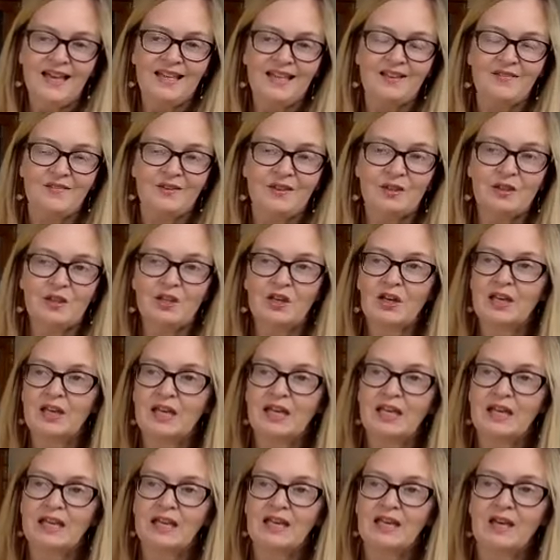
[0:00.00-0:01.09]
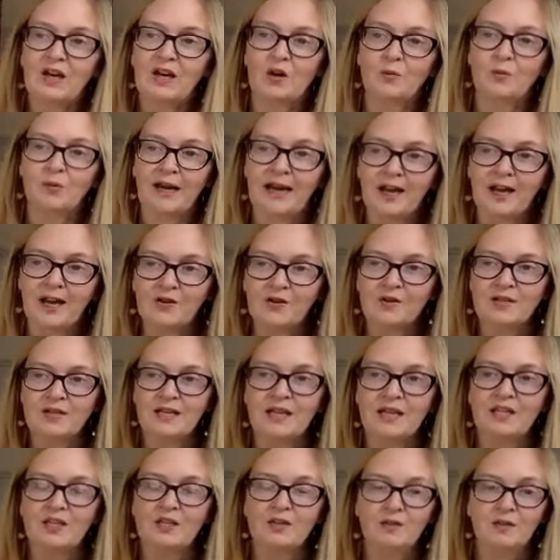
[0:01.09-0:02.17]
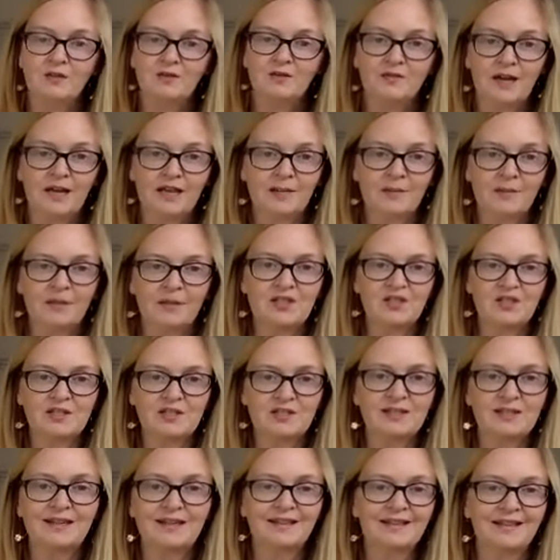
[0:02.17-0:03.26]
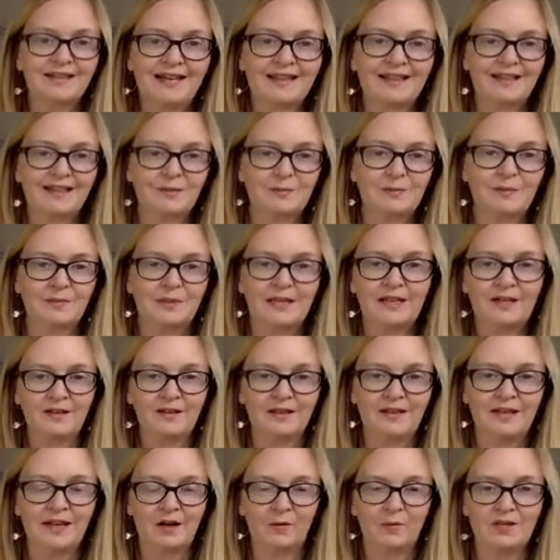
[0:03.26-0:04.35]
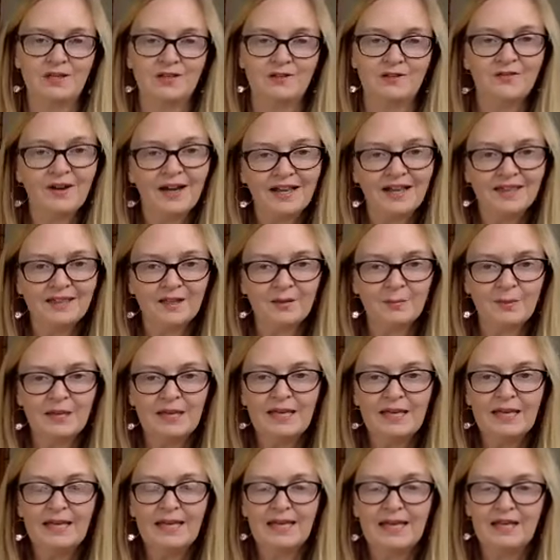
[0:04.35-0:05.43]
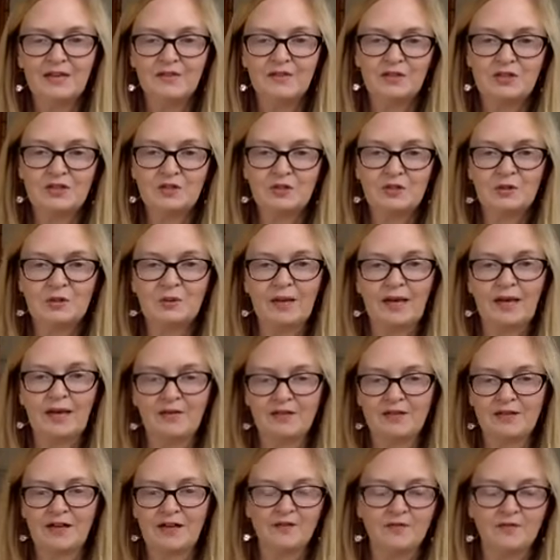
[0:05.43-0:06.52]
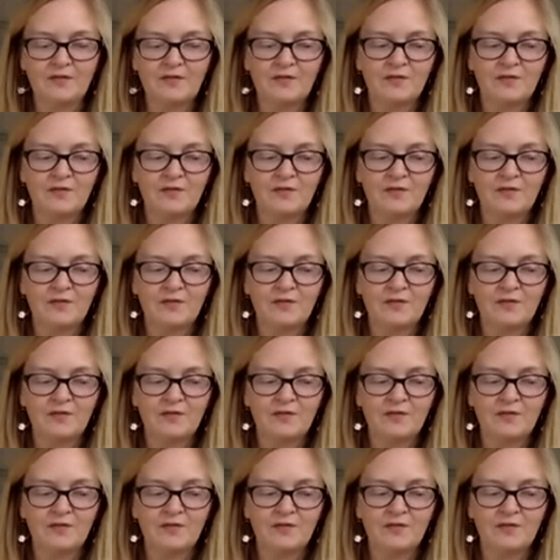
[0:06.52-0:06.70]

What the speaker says: If you look around, you can find them and just collect them here and there when you find them, and eventually you'll have enough.